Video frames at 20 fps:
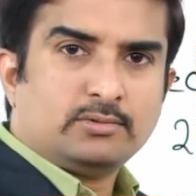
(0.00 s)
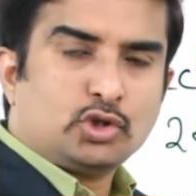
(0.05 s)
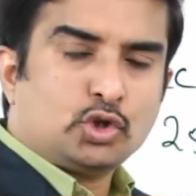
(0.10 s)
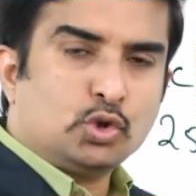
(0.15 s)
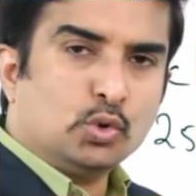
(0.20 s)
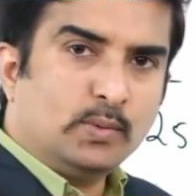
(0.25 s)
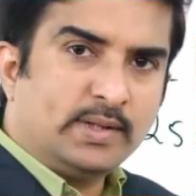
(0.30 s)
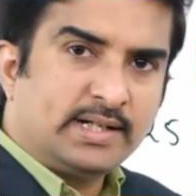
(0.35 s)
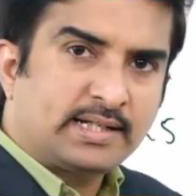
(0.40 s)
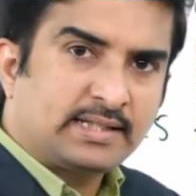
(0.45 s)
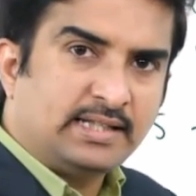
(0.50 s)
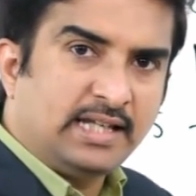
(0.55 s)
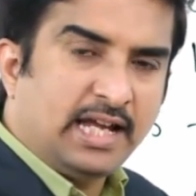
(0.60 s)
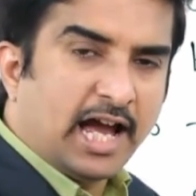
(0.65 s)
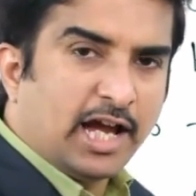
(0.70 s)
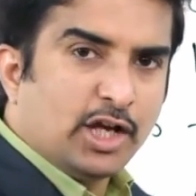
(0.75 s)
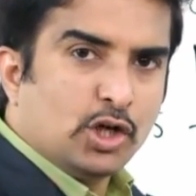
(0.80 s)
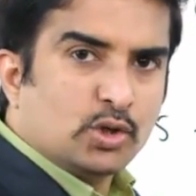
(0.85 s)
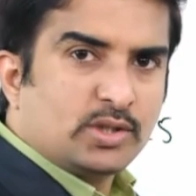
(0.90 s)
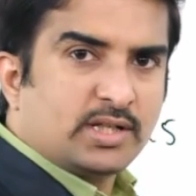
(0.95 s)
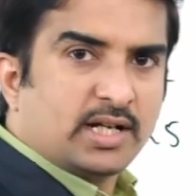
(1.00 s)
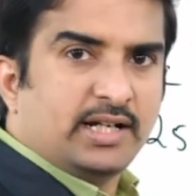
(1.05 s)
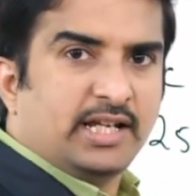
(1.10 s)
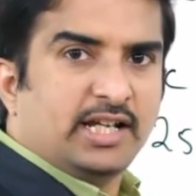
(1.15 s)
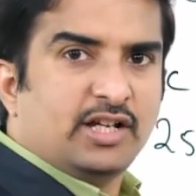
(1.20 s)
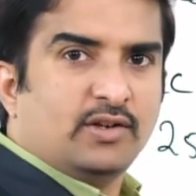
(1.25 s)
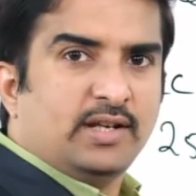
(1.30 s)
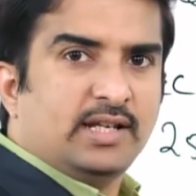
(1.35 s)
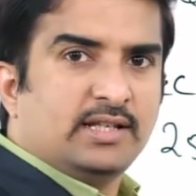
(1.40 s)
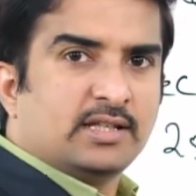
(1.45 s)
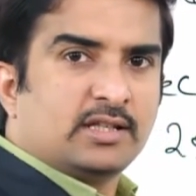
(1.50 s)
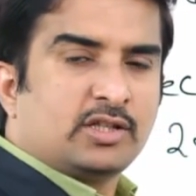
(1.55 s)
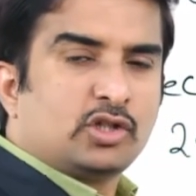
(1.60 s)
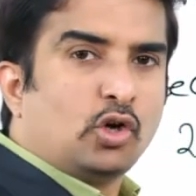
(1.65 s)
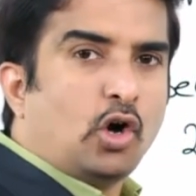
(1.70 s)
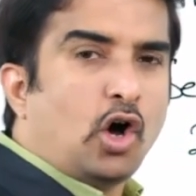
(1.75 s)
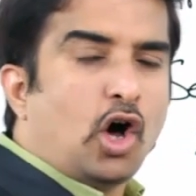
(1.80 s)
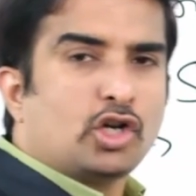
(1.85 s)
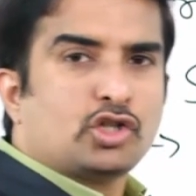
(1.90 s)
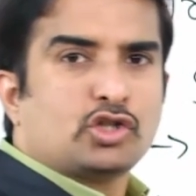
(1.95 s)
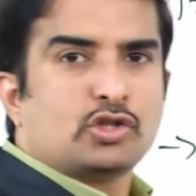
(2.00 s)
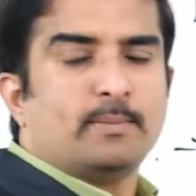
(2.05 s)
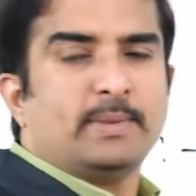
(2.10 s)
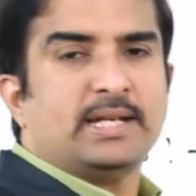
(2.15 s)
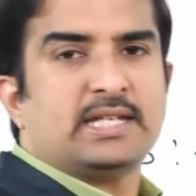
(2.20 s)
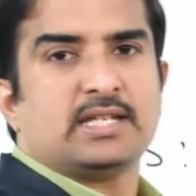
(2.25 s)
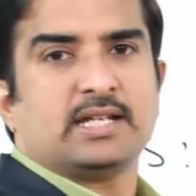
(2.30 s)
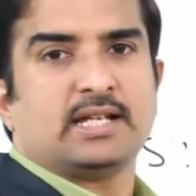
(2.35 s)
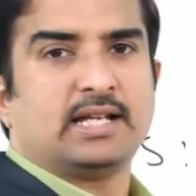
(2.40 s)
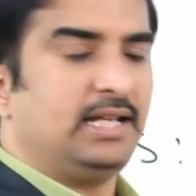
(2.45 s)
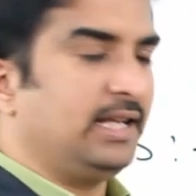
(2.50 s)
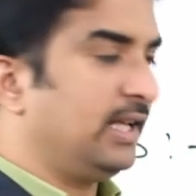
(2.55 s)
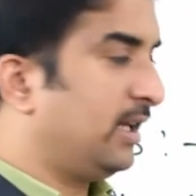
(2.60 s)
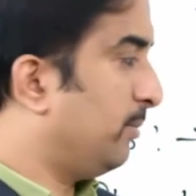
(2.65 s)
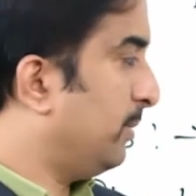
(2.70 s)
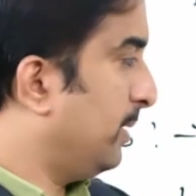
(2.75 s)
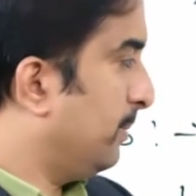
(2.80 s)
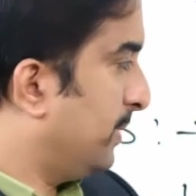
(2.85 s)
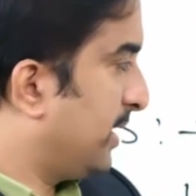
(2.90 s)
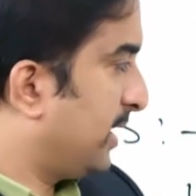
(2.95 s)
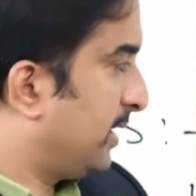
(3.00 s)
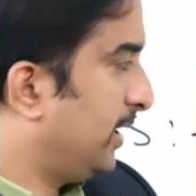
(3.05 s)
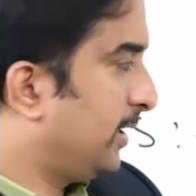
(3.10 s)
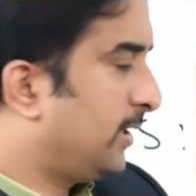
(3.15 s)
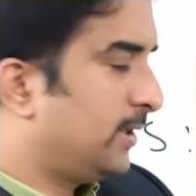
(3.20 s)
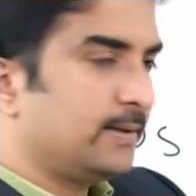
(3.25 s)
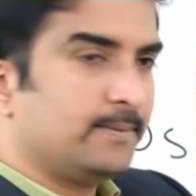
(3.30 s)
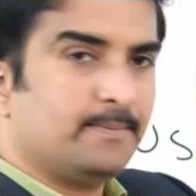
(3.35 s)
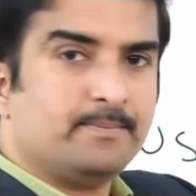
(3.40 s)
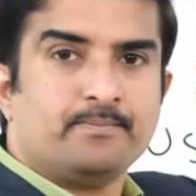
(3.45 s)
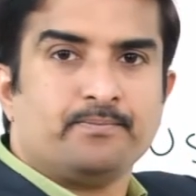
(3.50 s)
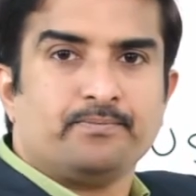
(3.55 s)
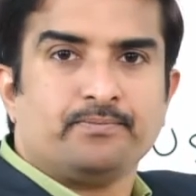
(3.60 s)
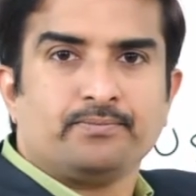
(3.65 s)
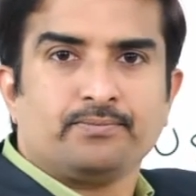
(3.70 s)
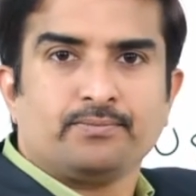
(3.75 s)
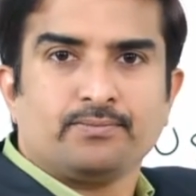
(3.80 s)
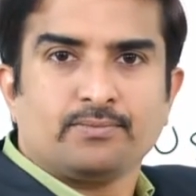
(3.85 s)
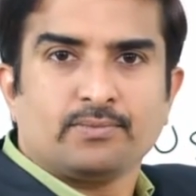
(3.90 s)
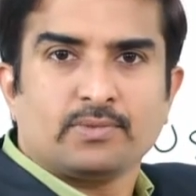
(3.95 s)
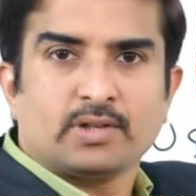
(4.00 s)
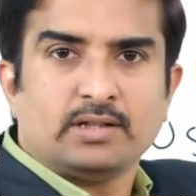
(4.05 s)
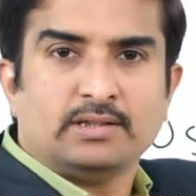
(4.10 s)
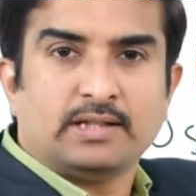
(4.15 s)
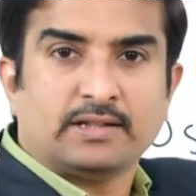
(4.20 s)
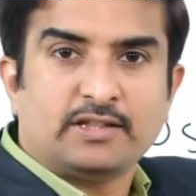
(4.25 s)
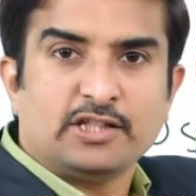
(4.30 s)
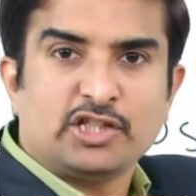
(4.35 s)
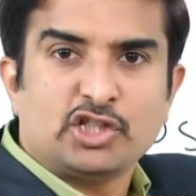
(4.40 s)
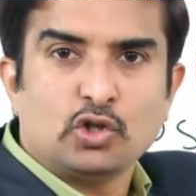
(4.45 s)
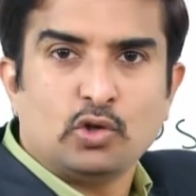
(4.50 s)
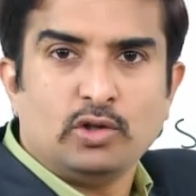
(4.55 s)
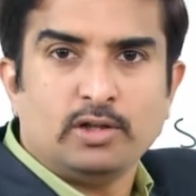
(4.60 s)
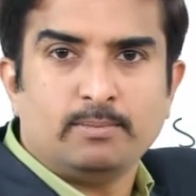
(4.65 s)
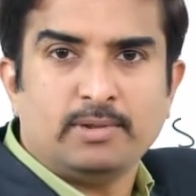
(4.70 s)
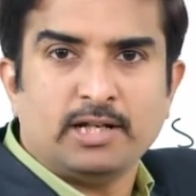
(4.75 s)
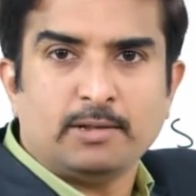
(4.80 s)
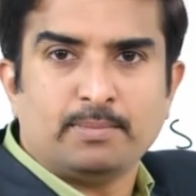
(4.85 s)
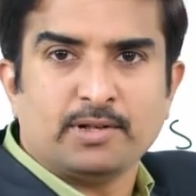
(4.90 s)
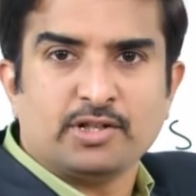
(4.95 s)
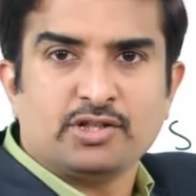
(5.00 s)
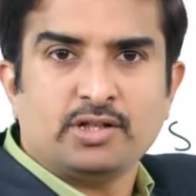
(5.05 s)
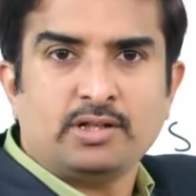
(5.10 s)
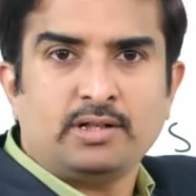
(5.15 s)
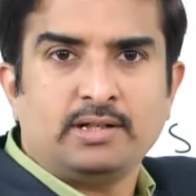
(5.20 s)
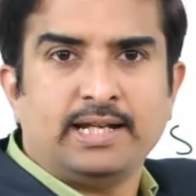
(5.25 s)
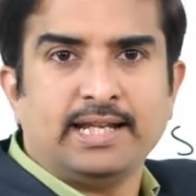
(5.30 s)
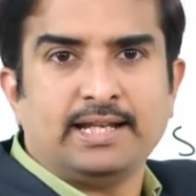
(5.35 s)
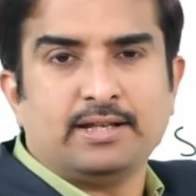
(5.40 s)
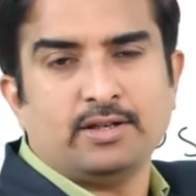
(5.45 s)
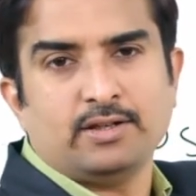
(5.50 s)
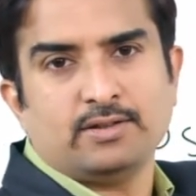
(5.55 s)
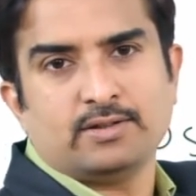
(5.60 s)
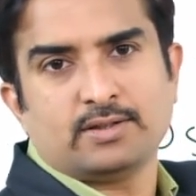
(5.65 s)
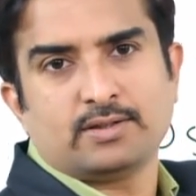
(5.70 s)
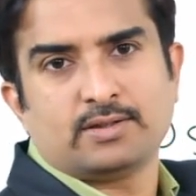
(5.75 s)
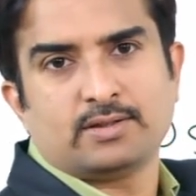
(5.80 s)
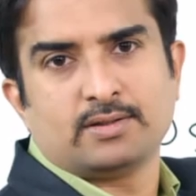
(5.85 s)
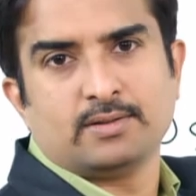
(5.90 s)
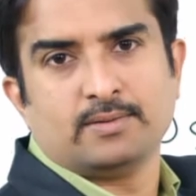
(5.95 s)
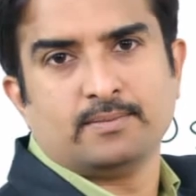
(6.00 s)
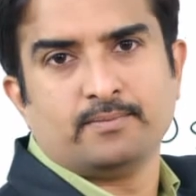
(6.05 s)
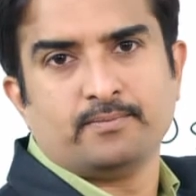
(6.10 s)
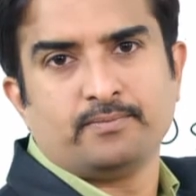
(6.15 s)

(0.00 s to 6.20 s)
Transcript: towards the aorta decreases so automatically remember that the systolic blood pressure decreases.